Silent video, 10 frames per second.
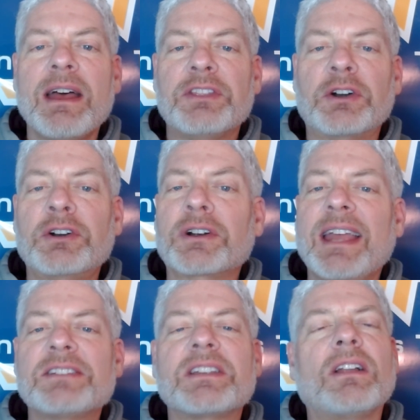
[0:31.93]
The
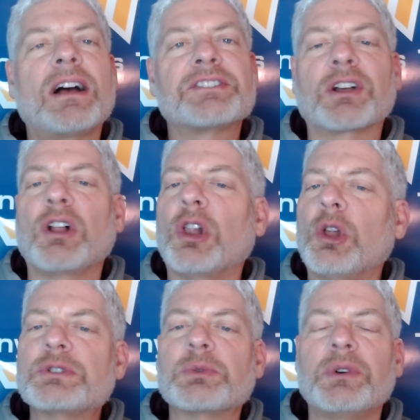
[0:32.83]
Hurricanes, they lost a
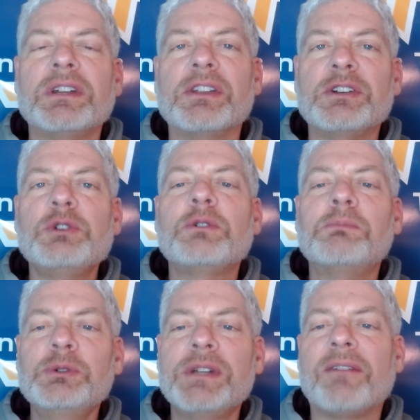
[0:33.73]
close one to the Duke
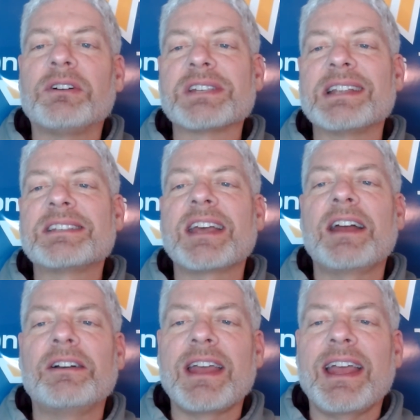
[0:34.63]
Blue Devils on
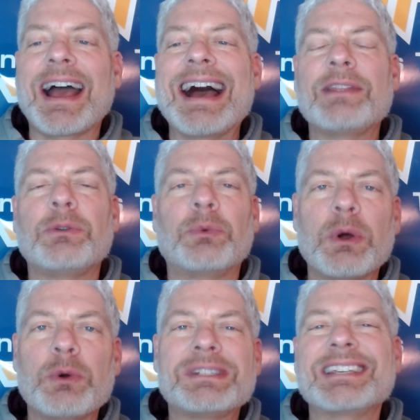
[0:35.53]
Saturday on the
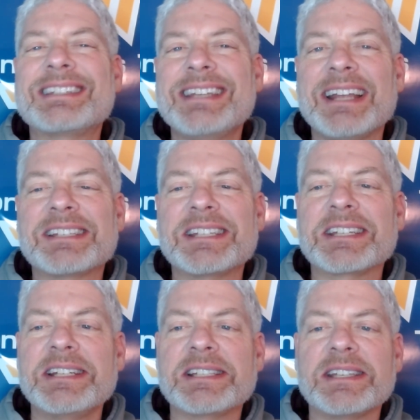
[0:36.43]
road,
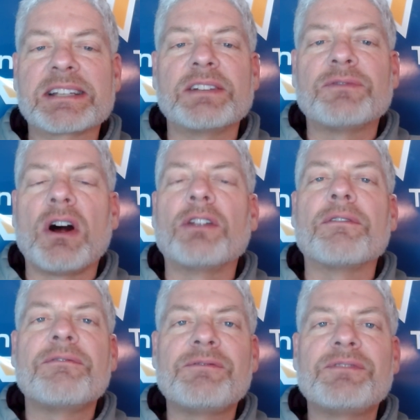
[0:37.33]
68-66, to fall
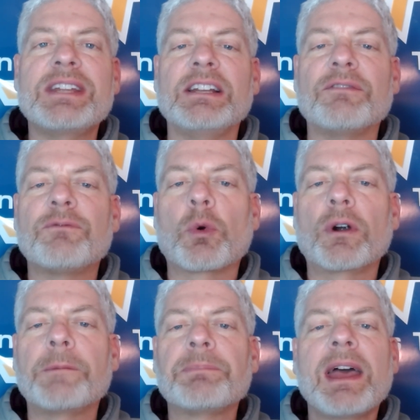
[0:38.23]
to
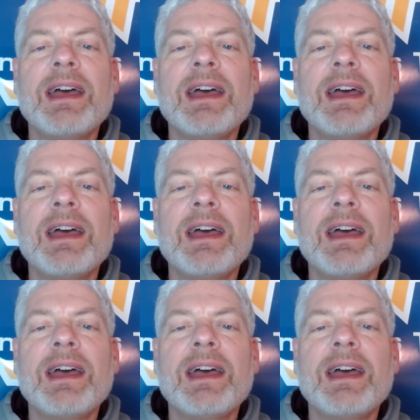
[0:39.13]
15-4.